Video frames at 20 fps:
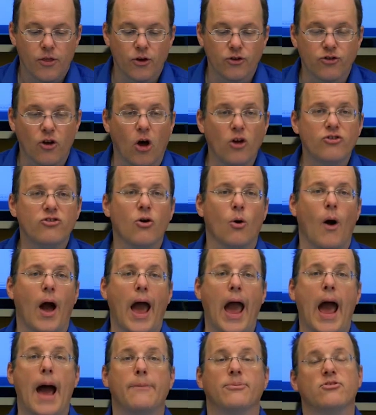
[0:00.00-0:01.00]
There's also
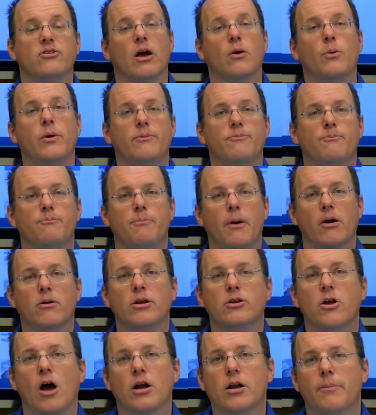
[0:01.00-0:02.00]
apps. Now, we
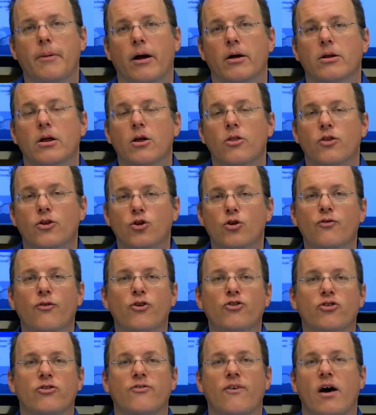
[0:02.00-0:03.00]
barely talked about the new
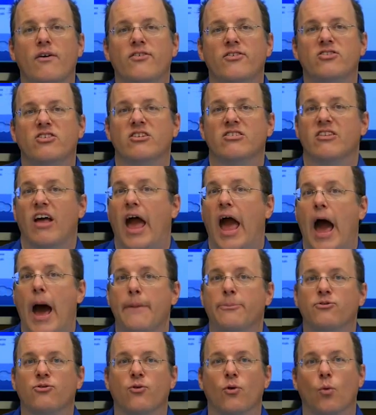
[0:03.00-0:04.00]
version of Office has
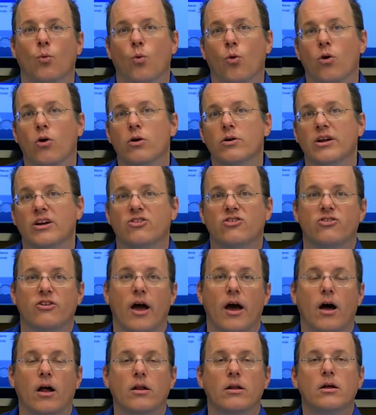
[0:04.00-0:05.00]
apps for Word,
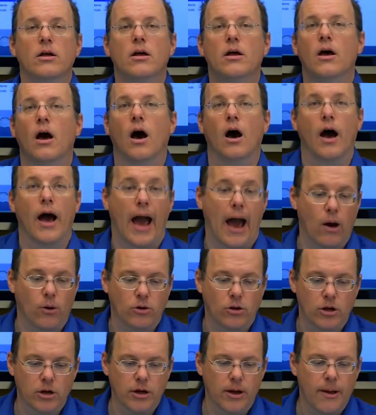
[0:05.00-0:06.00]
Excel,
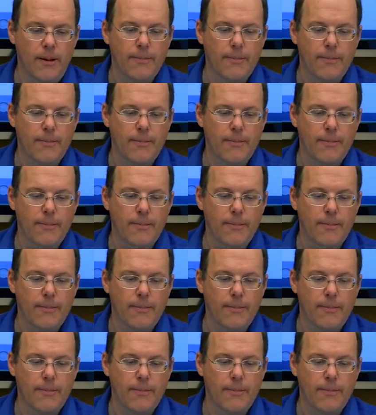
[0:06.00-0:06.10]
Outlook.